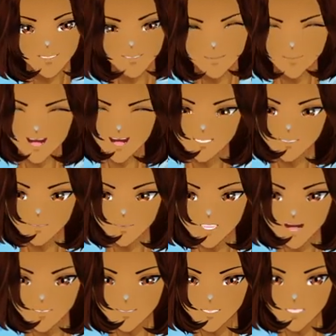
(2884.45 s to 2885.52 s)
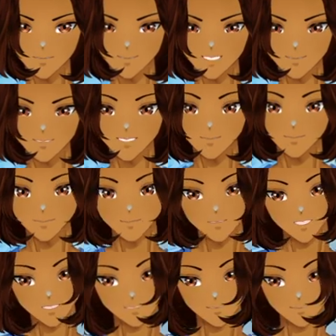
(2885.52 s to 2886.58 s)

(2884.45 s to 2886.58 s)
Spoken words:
In fact, some classes doesn't make sense. True,